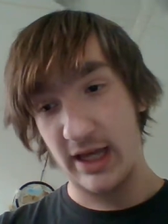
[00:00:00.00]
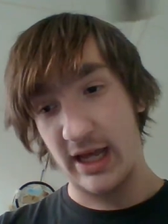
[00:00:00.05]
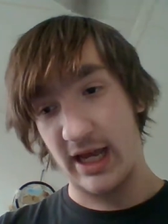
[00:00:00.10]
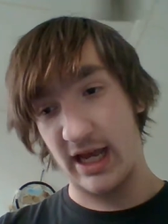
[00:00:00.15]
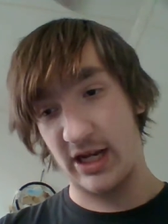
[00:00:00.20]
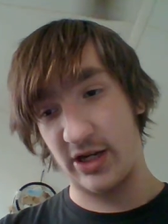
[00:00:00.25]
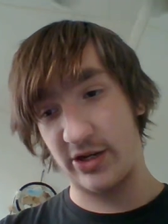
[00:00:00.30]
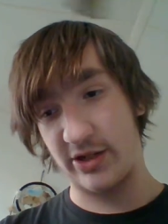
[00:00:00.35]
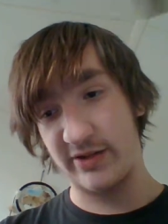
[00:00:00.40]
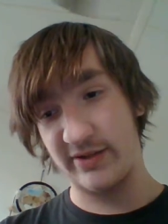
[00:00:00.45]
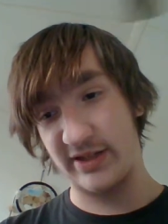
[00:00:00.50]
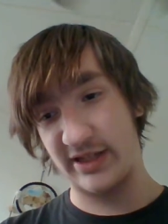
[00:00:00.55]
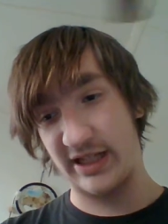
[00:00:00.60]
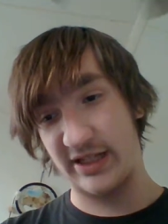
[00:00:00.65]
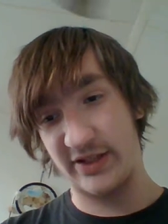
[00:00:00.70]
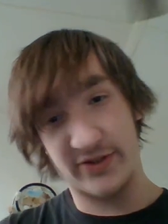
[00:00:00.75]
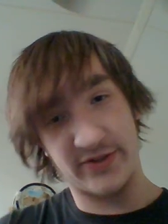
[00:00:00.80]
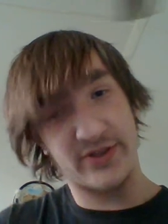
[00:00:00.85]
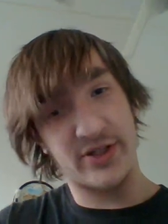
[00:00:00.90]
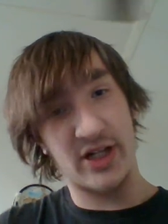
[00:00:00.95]

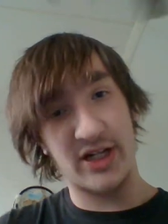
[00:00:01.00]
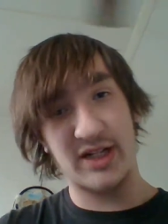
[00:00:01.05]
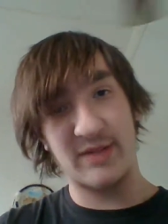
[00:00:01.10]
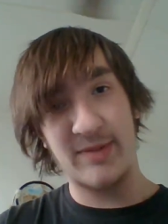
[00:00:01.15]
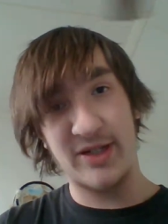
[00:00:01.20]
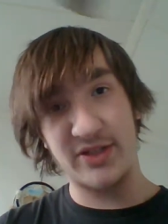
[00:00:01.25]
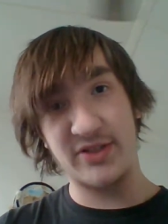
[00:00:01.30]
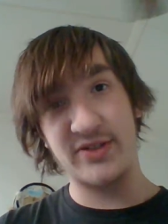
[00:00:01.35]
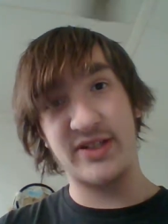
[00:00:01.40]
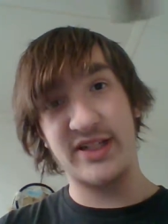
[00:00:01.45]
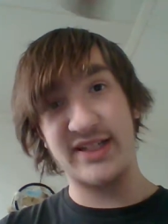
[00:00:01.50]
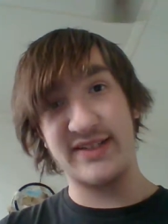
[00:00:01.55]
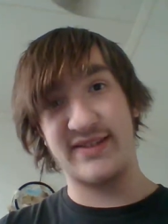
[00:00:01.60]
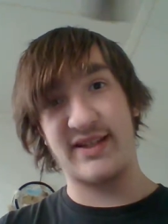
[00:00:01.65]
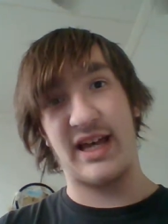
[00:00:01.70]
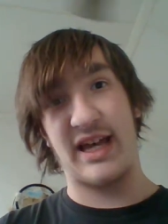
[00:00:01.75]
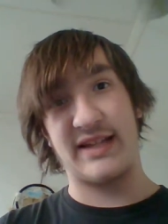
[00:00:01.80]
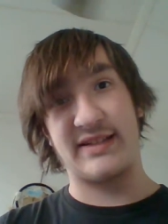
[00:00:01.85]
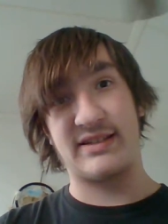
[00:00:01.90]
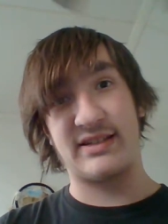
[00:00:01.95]
And they're talking about their dick
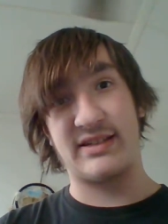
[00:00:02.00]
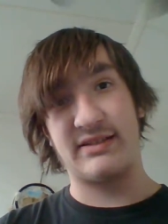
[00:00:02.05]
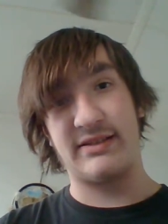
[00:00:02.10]
size.